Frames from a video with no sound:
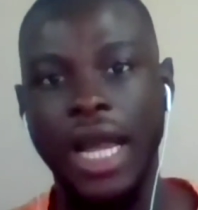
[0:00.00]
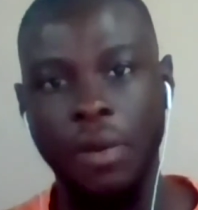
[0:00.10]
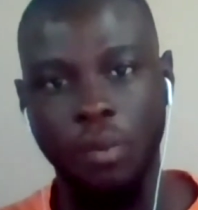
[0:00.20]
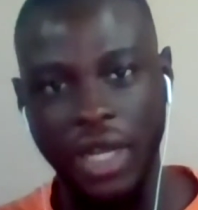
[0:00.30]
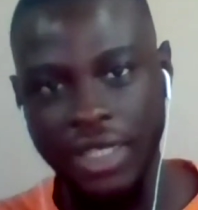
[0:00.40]

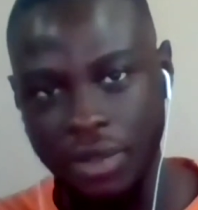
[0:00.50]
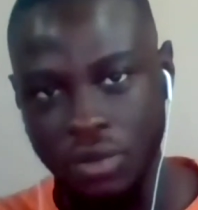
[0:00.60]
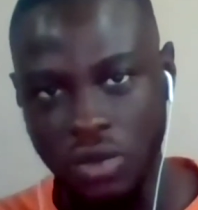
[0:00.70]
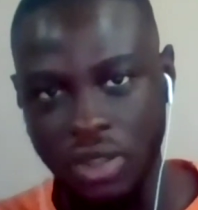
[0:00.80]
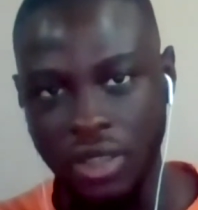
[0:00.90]
apply them
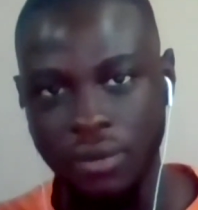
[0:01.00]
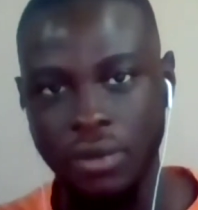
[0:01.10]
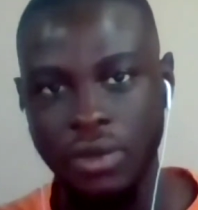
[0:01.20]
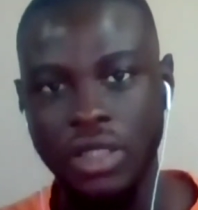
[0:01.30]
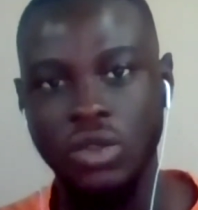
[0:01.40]
to them.
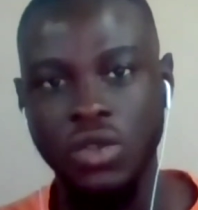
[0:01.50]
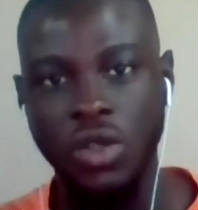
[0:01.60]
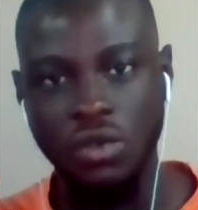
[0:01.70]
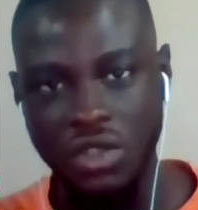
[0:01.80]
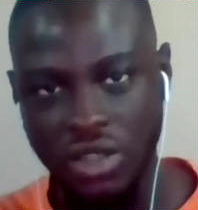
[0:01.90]
Do
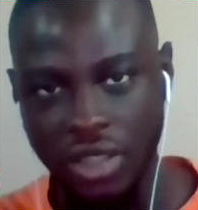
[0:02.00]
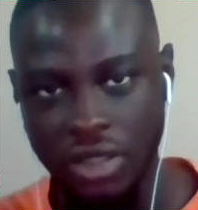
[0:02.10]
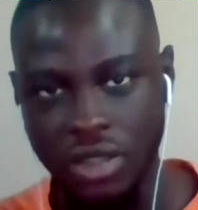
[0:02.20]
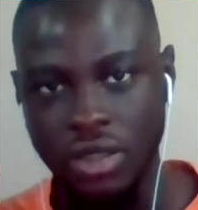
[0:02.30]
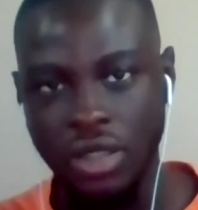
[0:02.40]
your
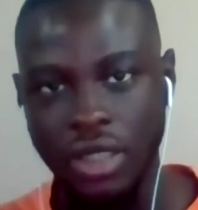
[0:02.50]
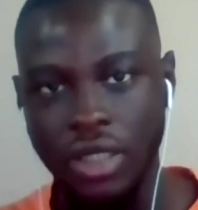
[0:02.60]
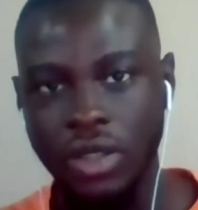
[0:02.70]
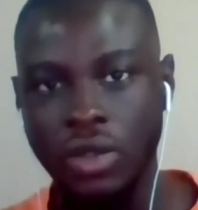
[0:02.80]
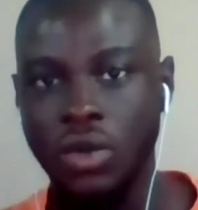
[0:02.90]
research,
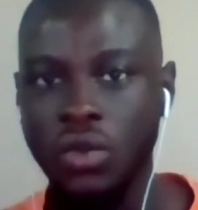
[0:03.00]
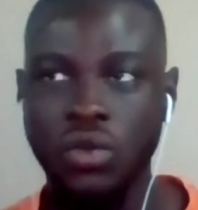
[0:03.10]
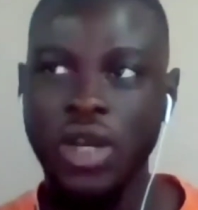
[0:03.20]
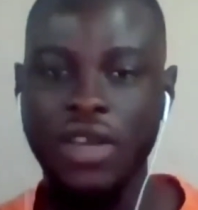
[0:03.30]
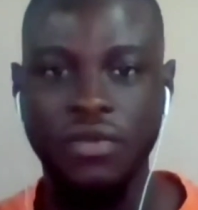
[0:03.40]
go
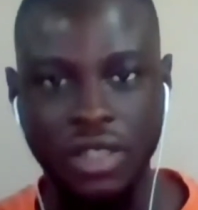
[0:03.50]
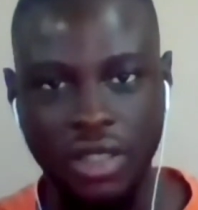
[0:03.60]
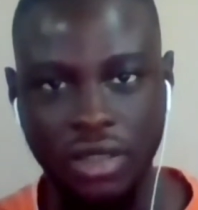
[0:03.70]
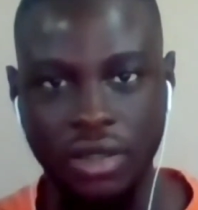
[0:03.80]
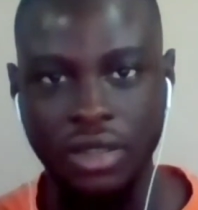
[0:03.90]
through everything,